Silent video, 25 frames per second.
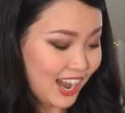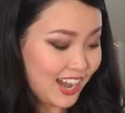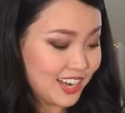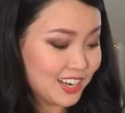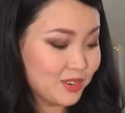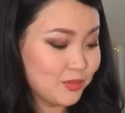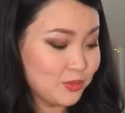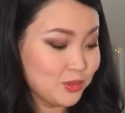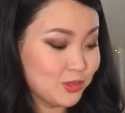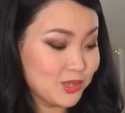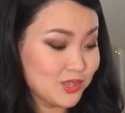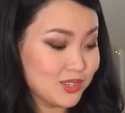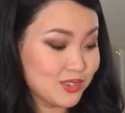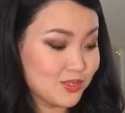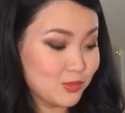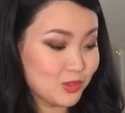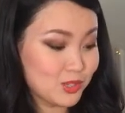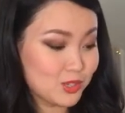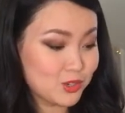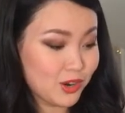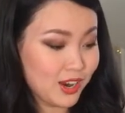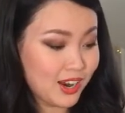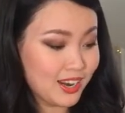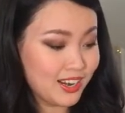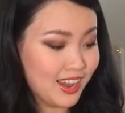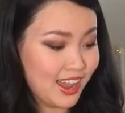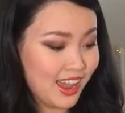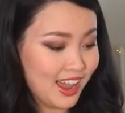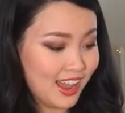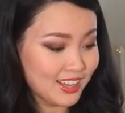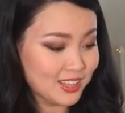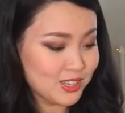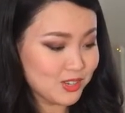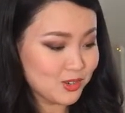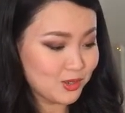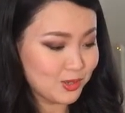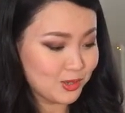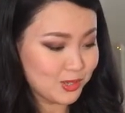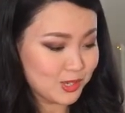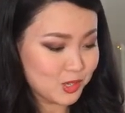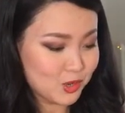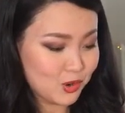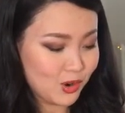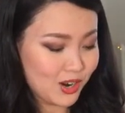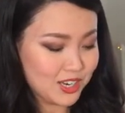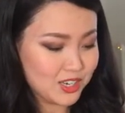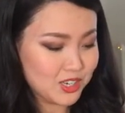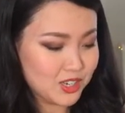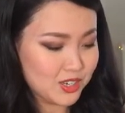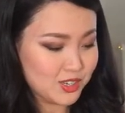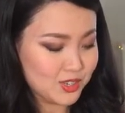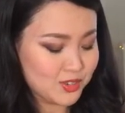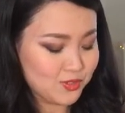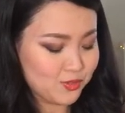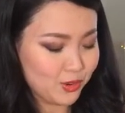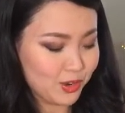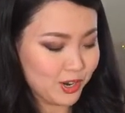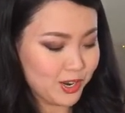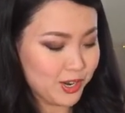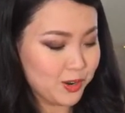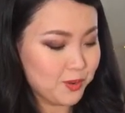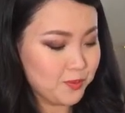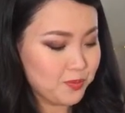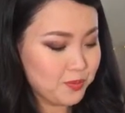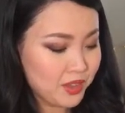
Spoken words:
and we'll try to answer those questions for you.